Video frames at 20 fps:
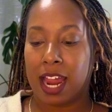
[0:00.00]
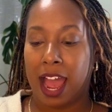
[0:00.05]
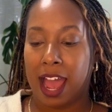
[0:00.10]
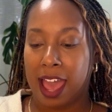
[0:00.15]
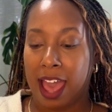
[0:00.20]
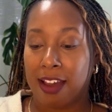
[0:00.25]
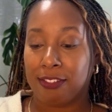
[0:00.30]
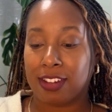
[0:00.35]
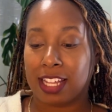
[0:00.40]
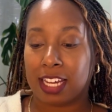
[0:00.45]
I
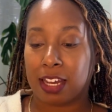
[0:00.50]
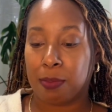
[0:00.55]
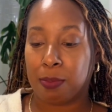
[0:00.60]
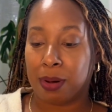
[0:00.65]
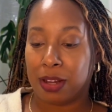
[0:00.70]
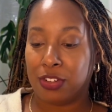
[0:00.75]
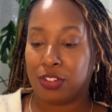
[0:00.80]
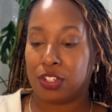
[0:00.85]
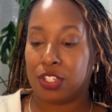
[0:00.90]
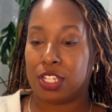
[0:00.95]
have like a
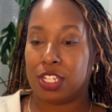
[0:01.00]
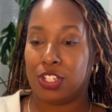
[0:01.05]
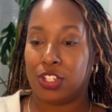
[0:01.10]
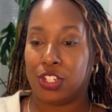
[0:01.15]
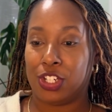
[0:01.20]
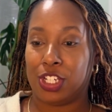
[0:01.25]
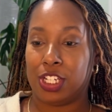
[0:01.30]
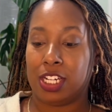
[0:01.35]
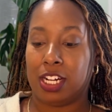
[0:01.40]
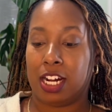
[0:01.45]
bunch of
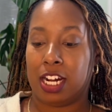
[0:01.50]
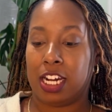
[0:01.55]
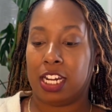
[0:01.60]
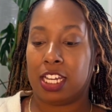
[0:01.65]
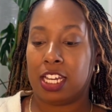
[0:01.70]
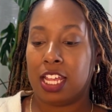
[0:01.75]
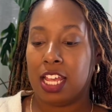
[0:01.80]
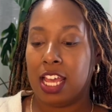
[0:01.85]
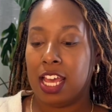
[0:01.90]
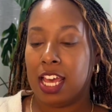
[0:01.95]
t-shirt
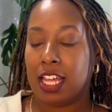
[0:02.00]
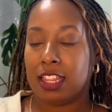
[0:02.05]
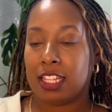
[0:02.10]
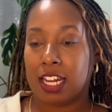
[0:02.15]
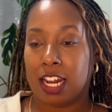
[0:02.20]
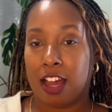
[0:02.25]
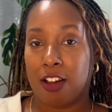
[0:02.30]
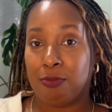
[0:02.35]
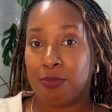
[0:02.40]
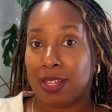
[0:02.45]
yarn
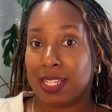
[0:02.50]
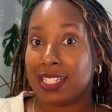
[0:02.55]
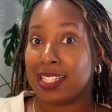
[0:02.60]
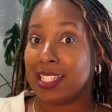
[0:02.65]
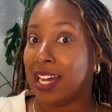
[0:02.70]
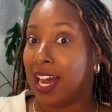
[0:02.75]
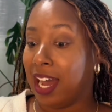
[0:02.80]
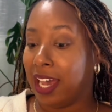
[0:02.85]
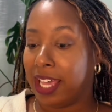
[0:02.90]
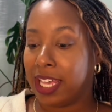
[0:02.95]
that I've been
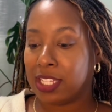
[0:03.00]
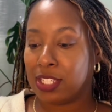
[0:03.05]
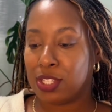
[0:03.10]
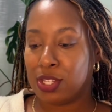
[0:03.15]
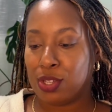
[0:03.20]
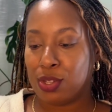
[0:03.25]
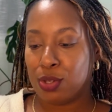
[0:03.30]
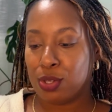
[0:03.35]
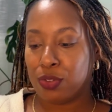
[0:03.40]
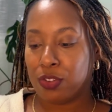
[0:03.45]
dying to
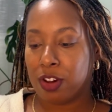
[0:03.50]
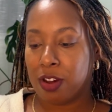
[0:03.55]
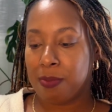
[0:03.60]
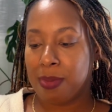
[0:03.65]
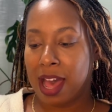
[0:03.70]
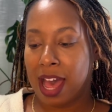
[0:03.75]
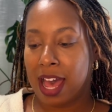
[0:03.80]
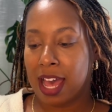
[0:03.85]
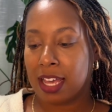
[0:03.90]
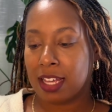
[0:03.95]
use for a
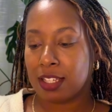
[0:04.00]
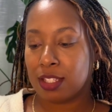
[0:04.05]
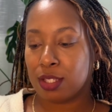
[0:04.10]
bag.